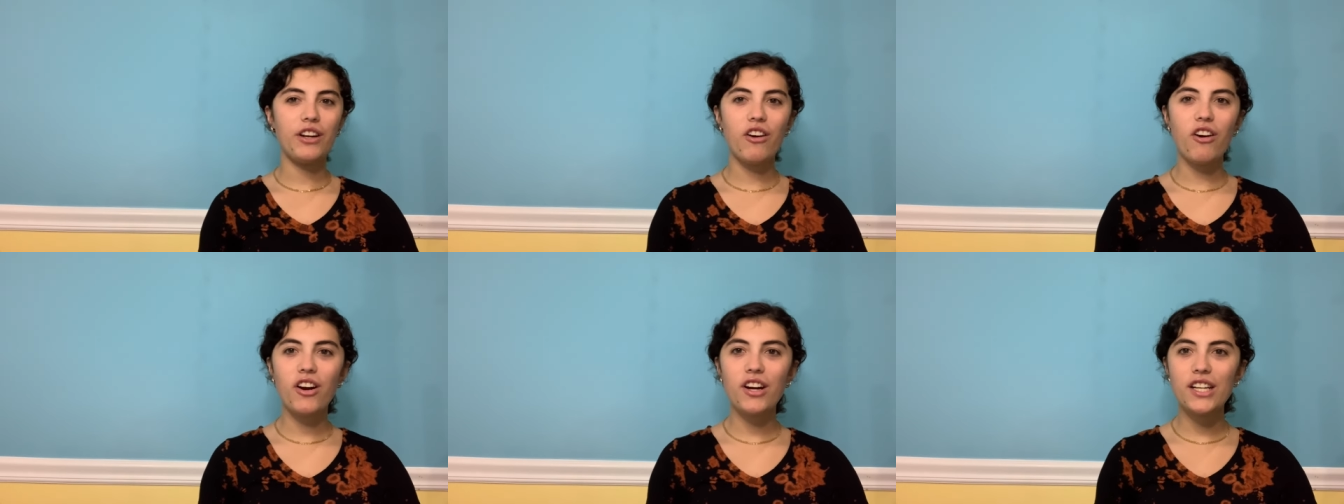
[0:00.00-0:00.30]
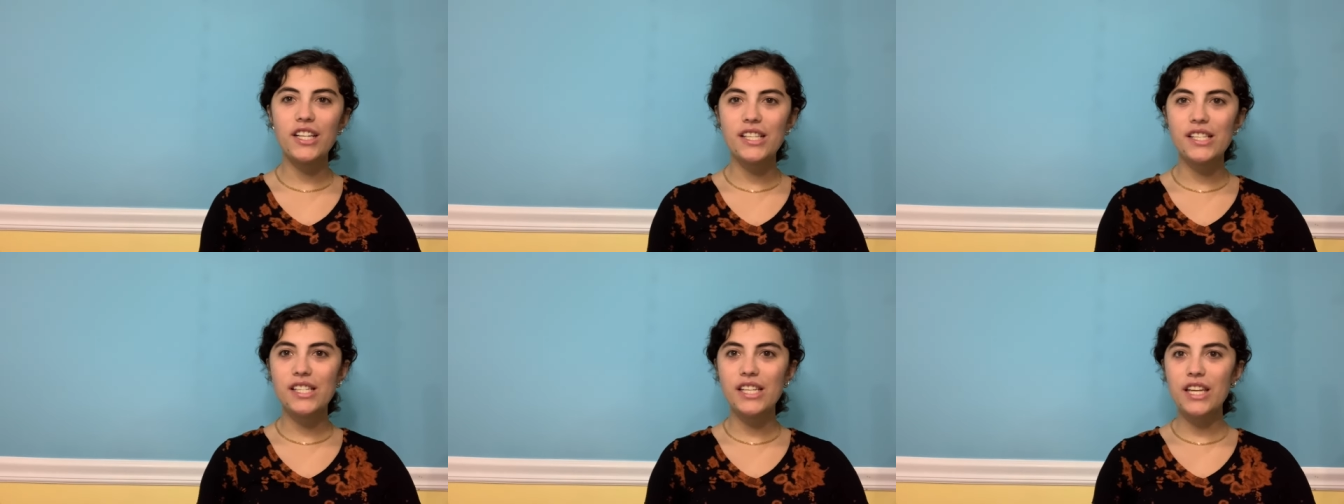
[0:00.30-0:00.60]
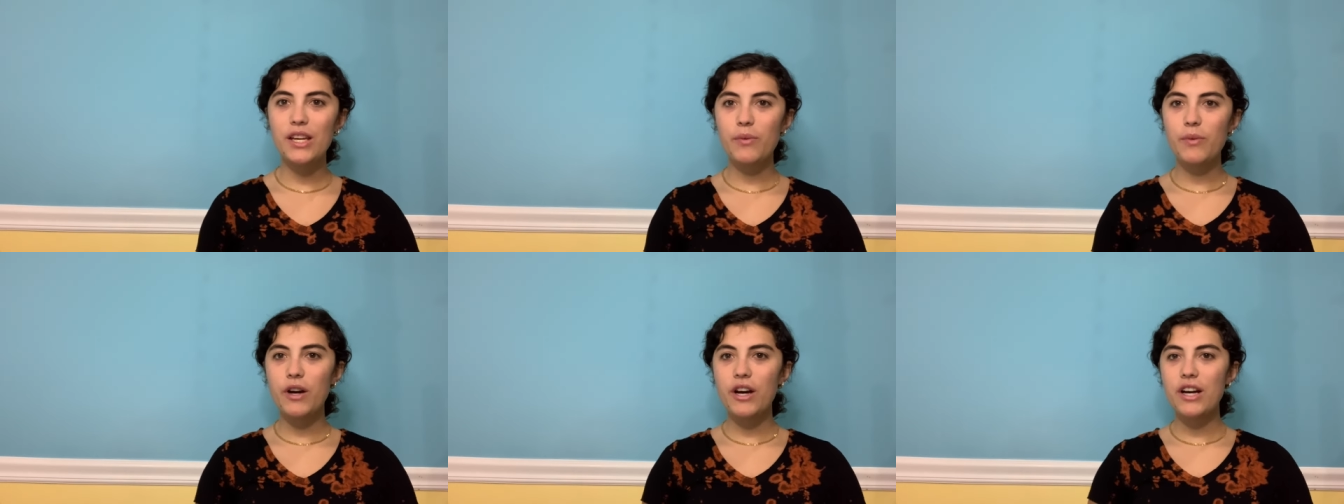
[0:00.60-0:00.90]
artist
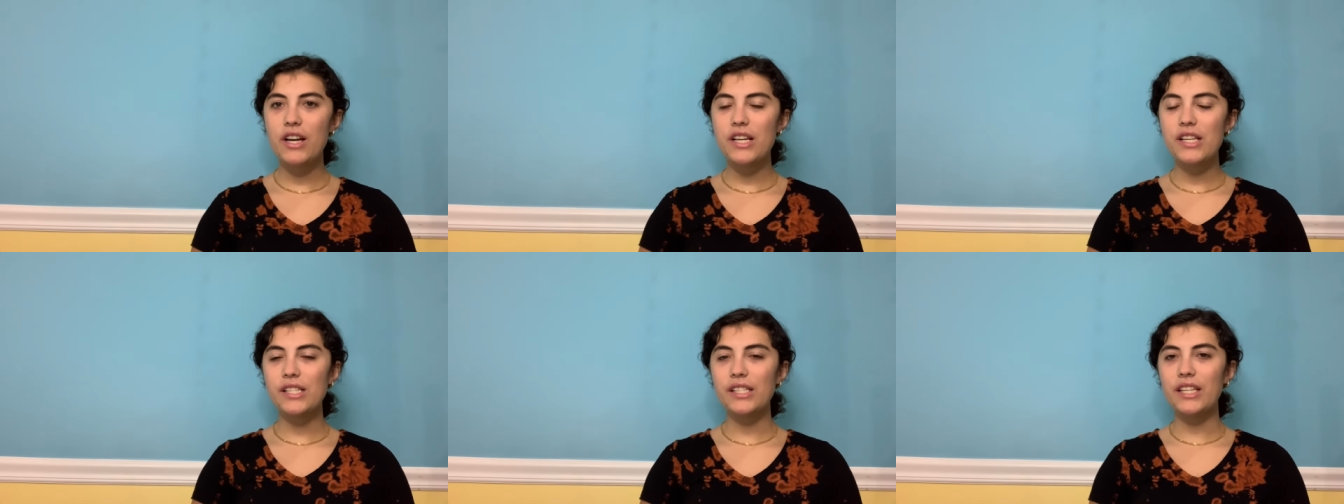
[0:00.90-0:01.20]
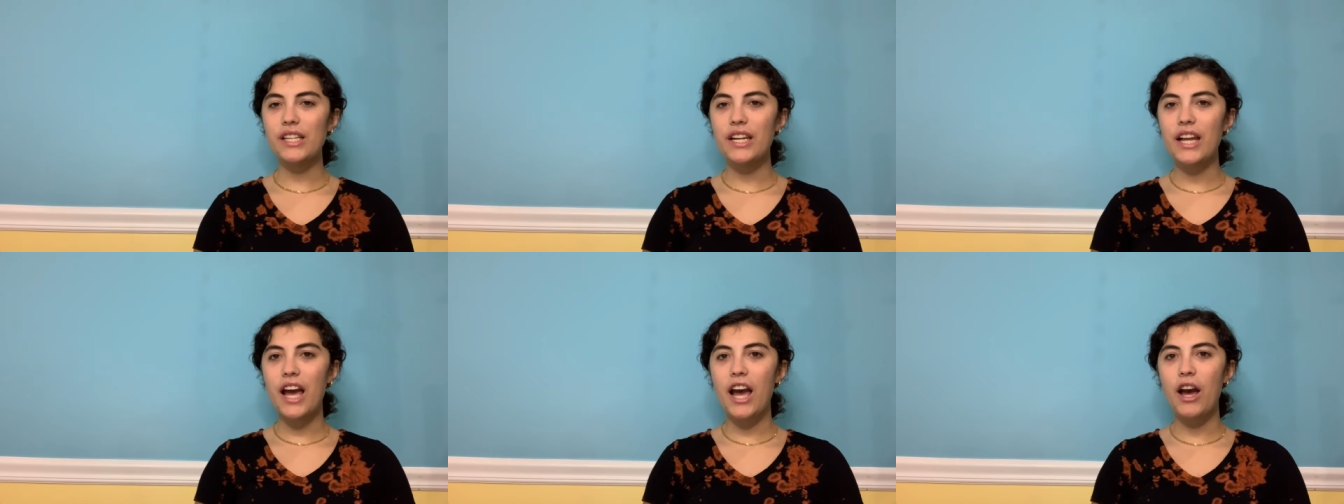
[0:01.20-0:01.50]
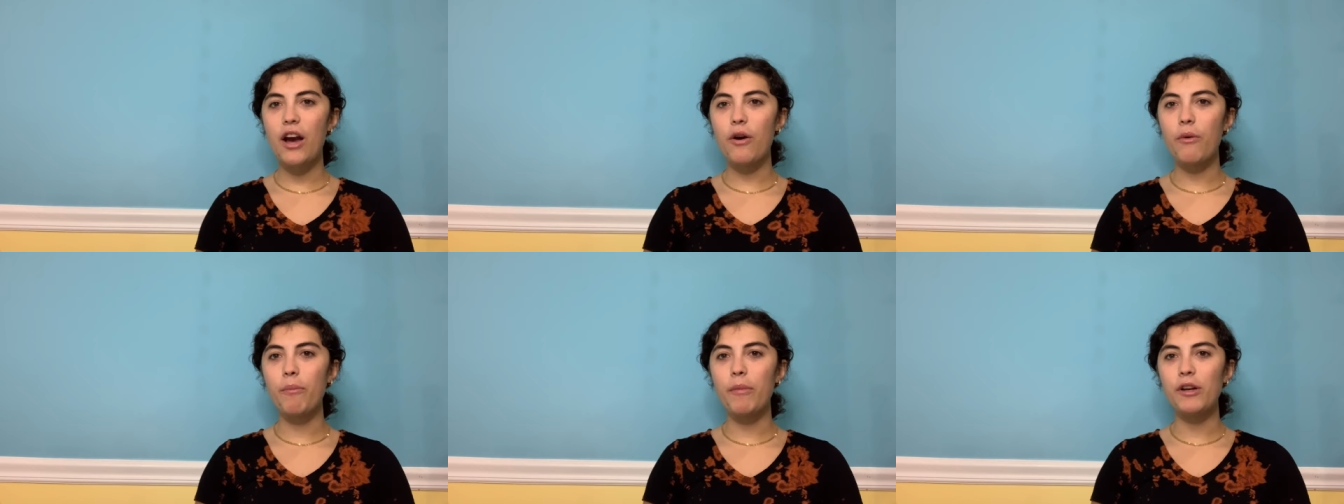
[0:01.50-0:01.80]
he was and
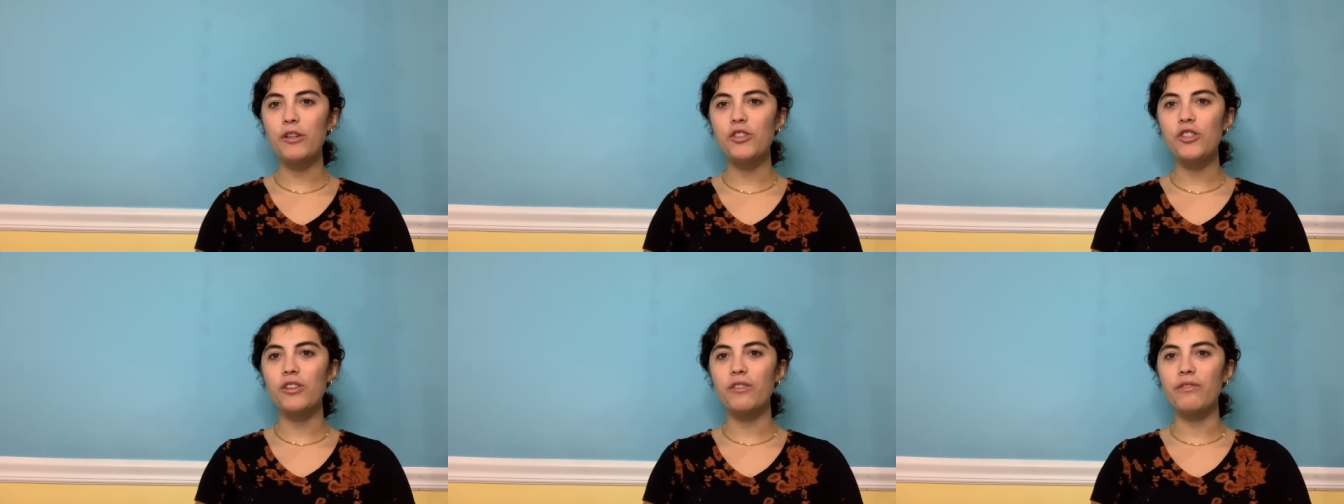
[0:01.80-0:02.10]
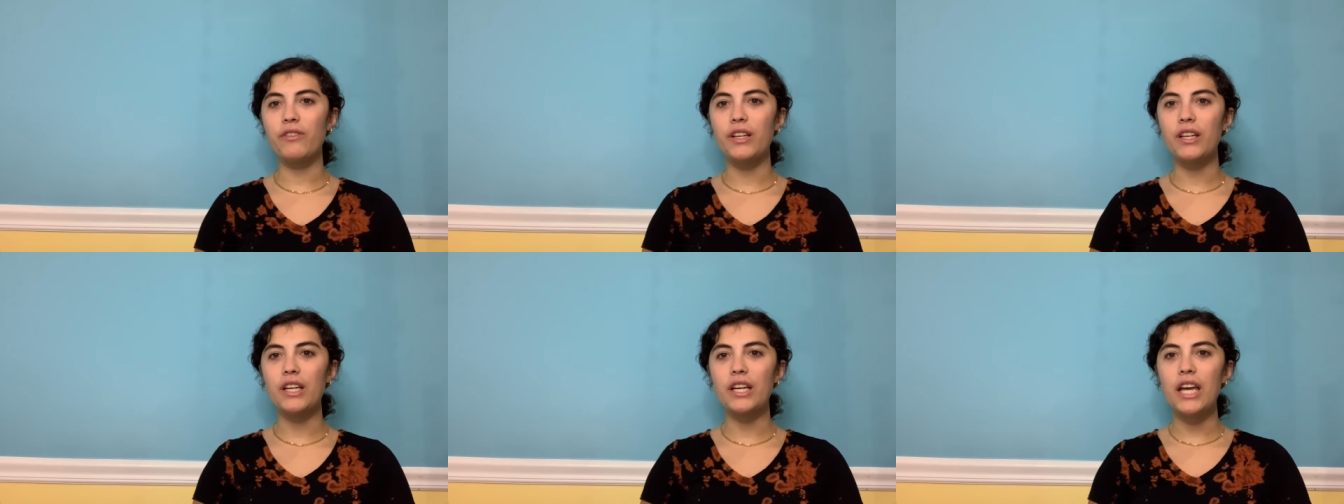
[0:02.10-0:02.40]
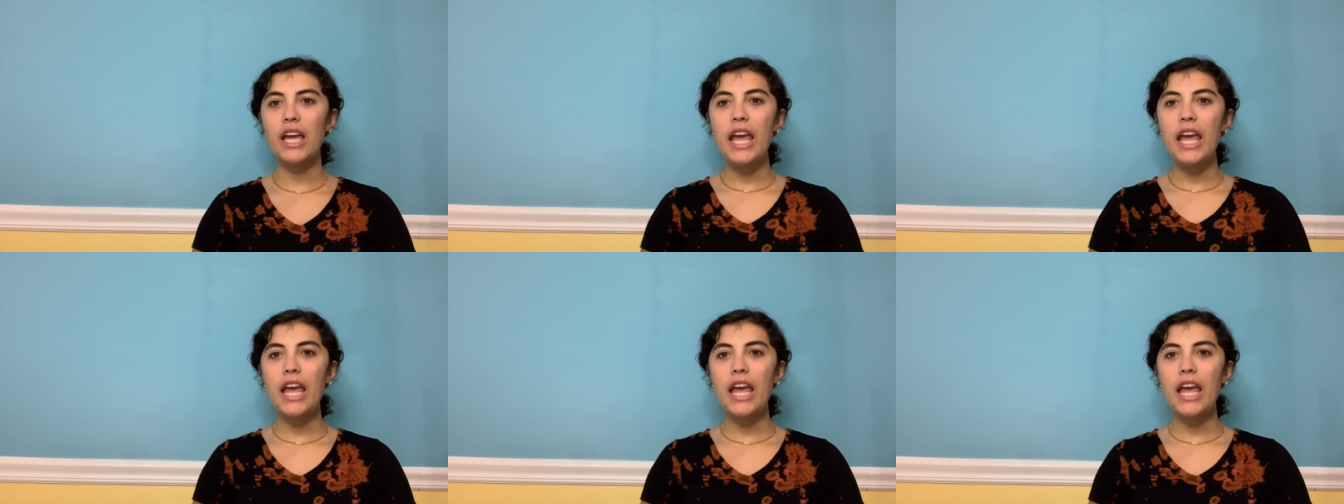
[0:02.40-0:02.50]
how much of a